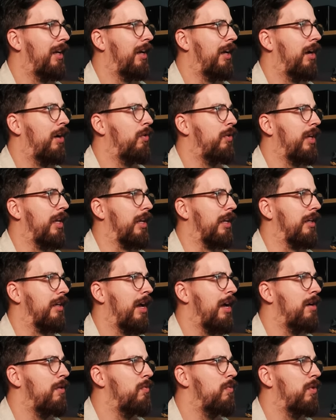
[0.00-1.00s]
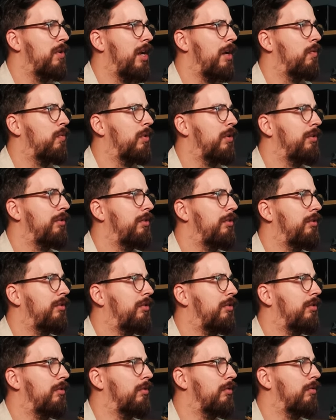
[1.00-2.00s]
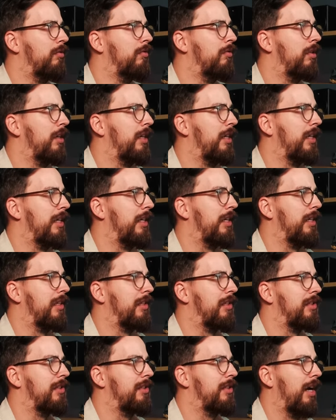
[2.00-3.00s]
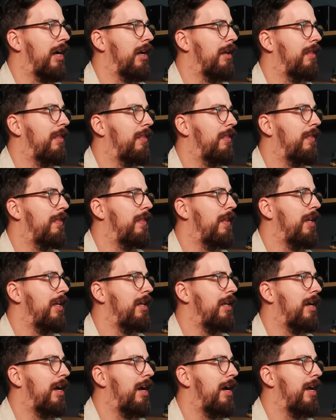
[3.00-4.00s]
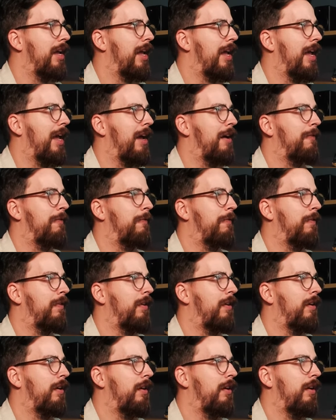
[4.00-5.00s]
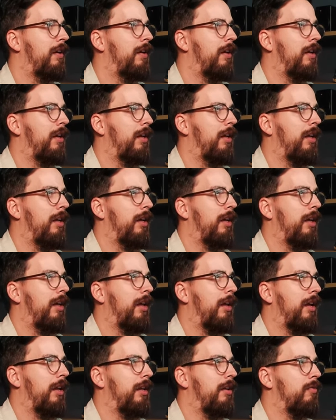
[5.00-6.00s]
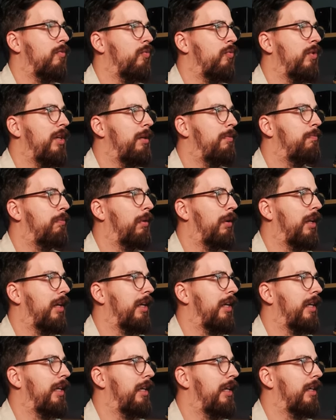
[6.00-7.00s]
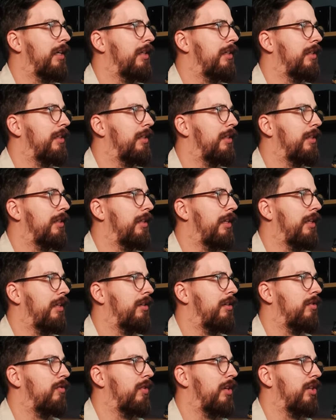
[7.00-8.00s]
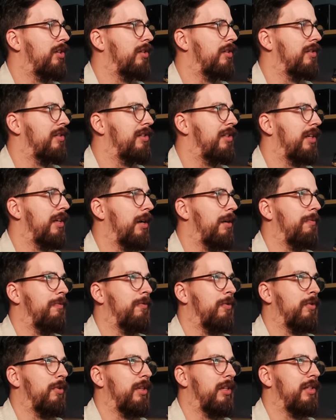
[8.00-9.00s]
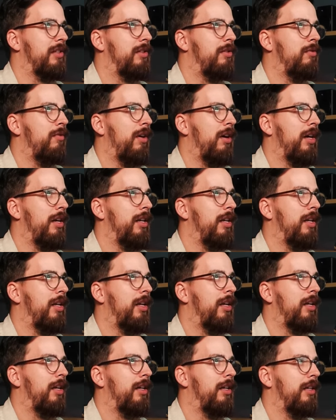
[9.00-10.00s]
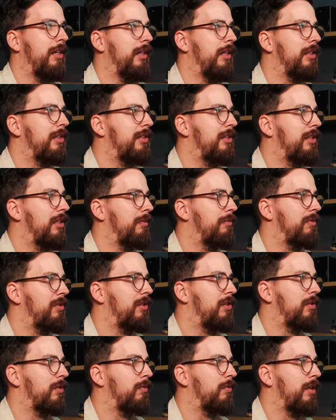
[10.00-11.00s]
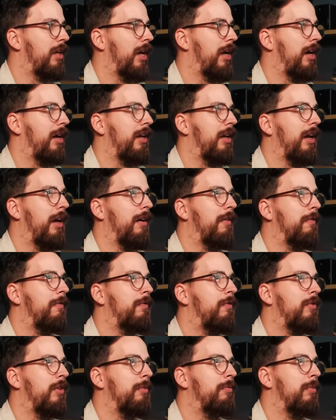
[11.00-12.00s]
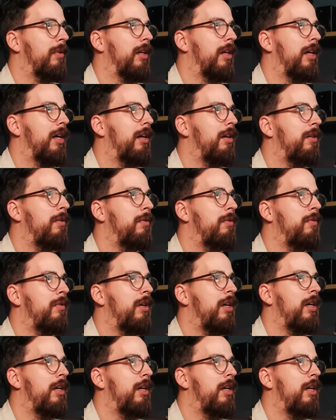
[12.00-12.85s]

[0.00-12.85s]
Okay, now what I want to do is, I think I have a replay integration set up for this. Do I? It seems so. Yeah, I have replay.io